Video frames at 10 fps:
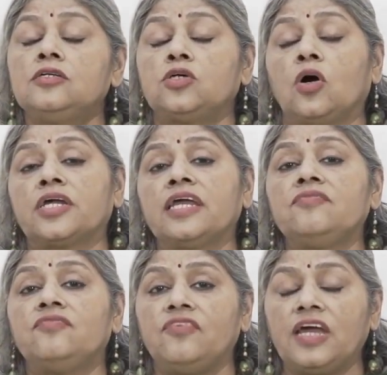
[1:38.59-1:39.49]
talking
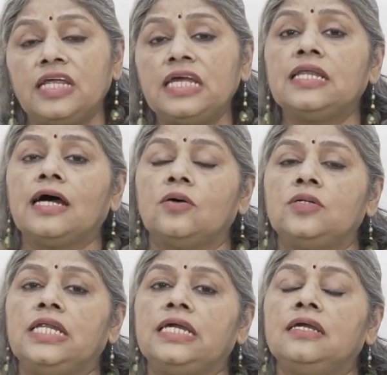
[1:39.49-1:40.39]
very
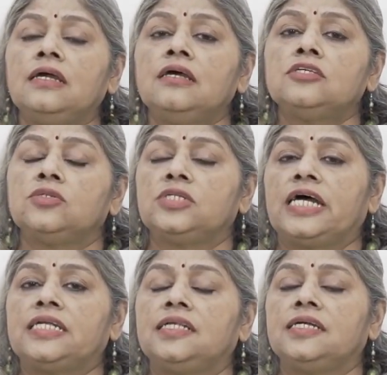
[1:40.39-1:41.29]
loudly so
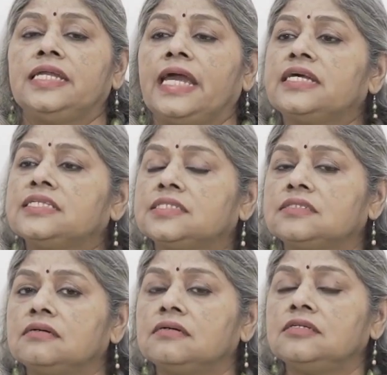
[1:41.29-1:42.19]
that
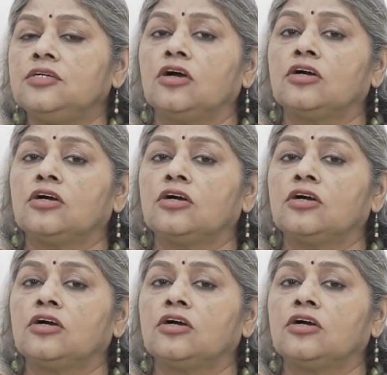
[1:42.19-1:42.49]
your